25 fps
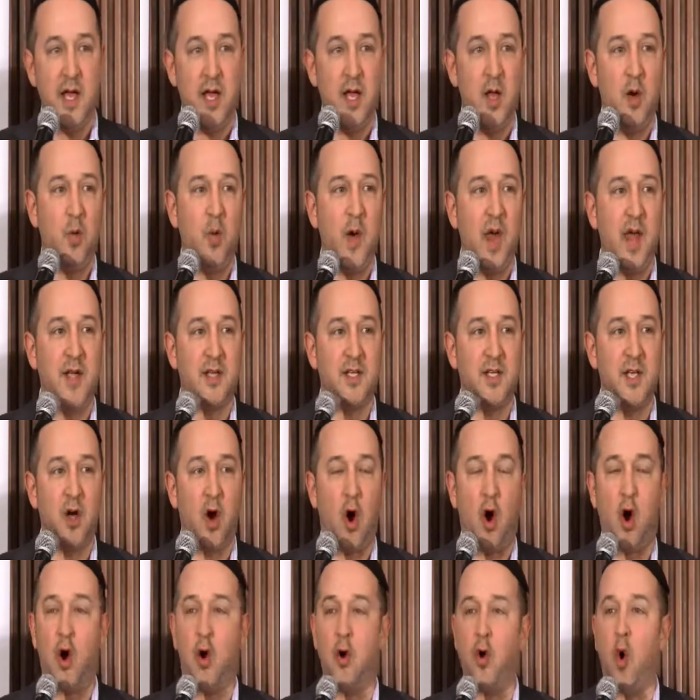in ways that
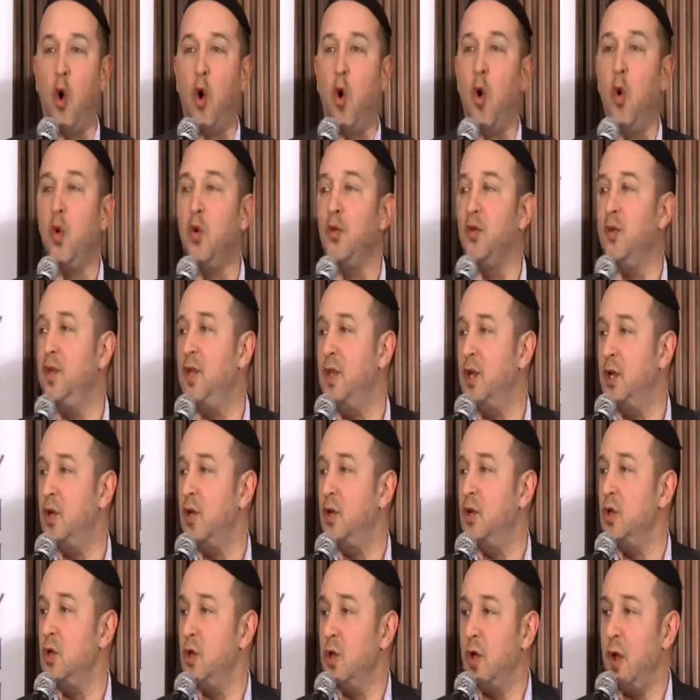aren't only
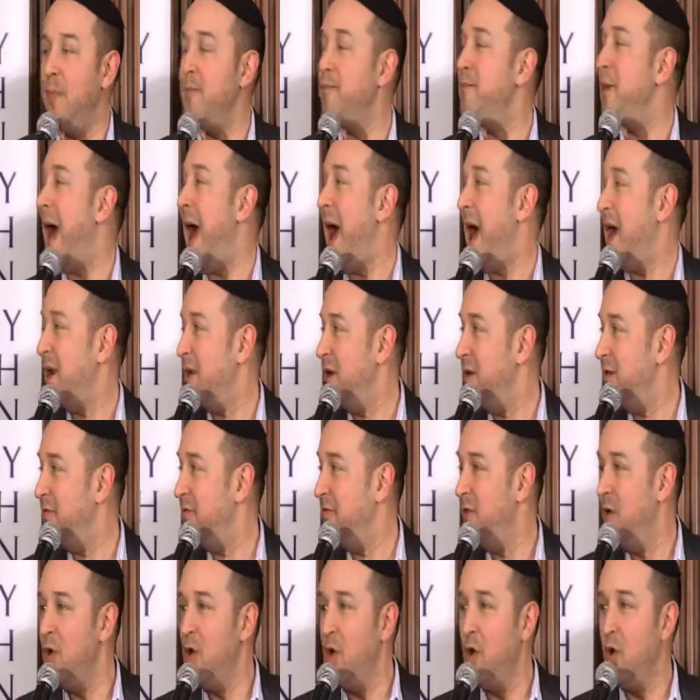
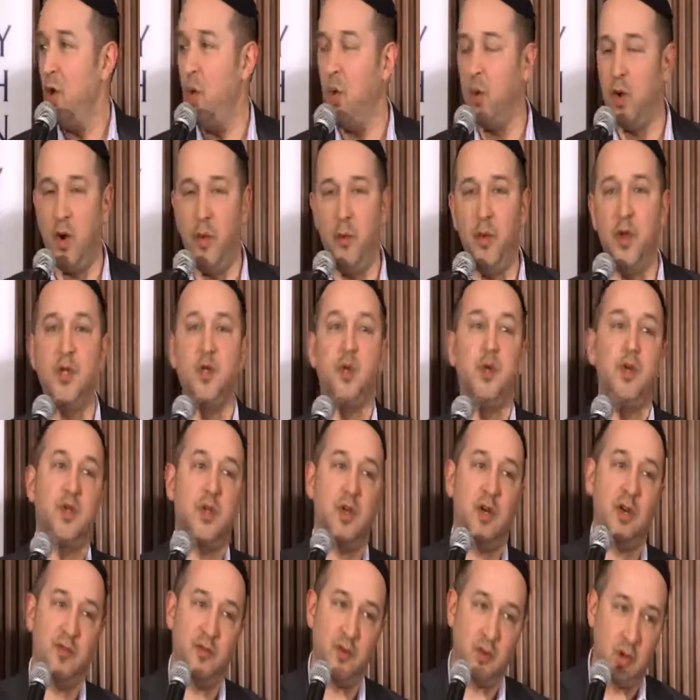combative or in which we
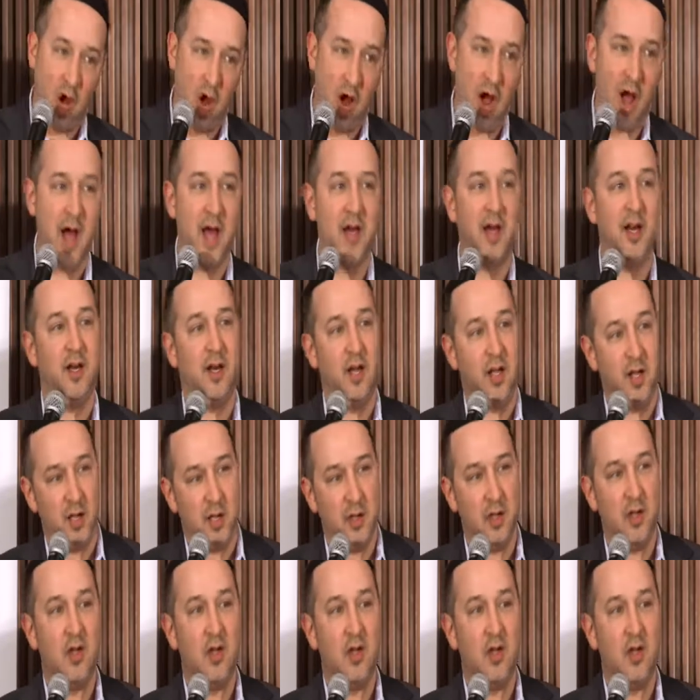sort of nod and